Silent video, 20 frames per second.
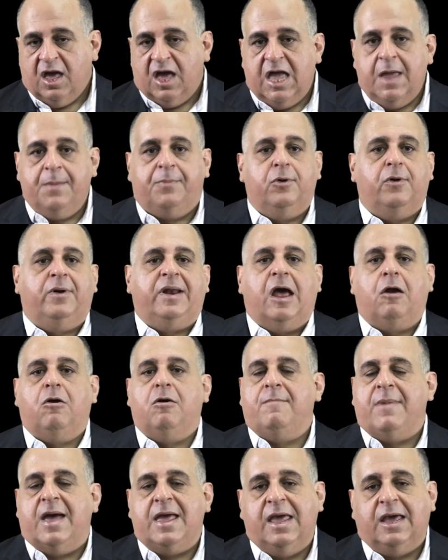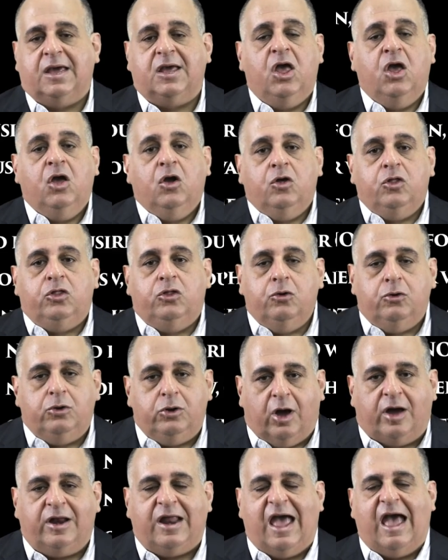Hebrew and Aramaic do
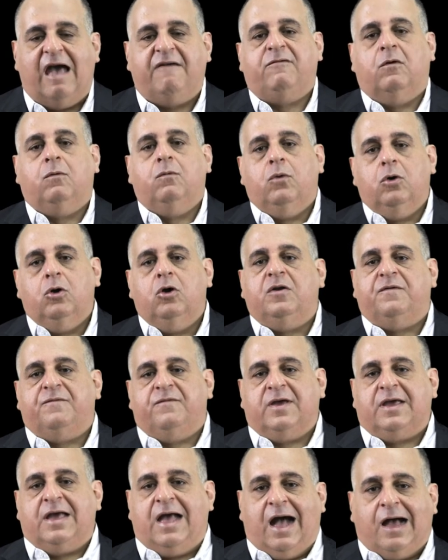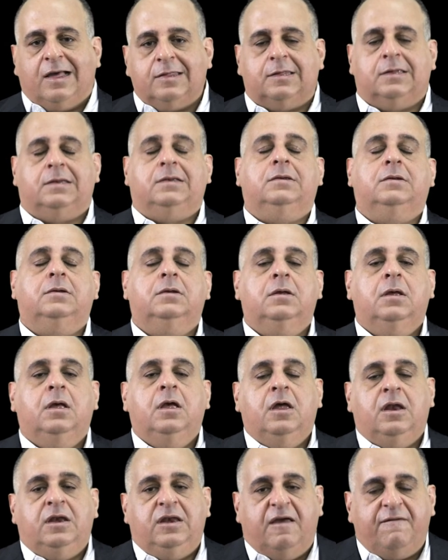not have a word for cousin,
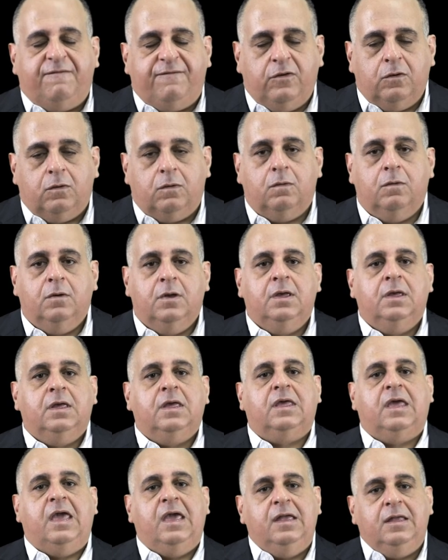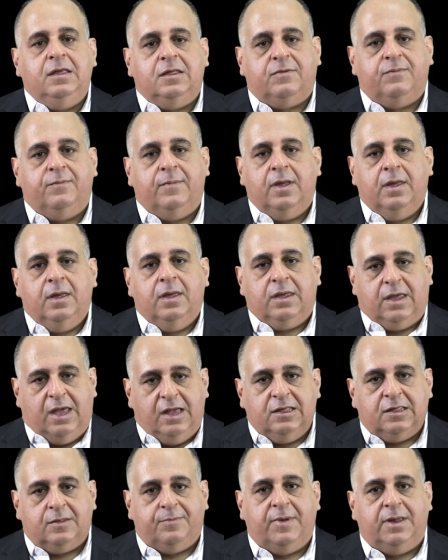nephew,
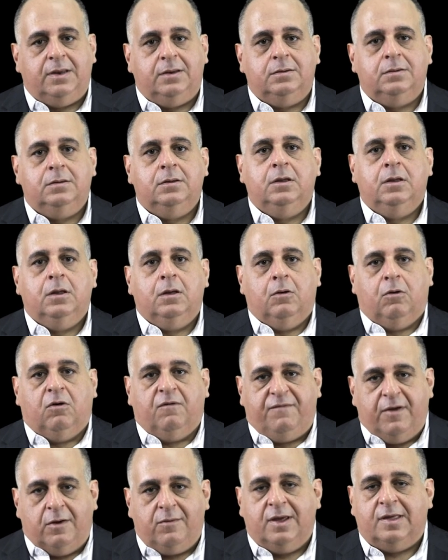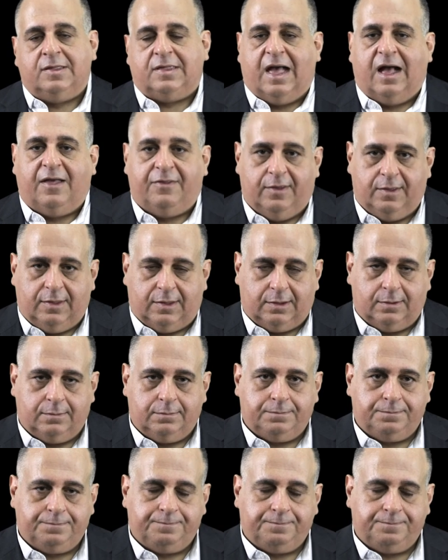kinsman, or various others.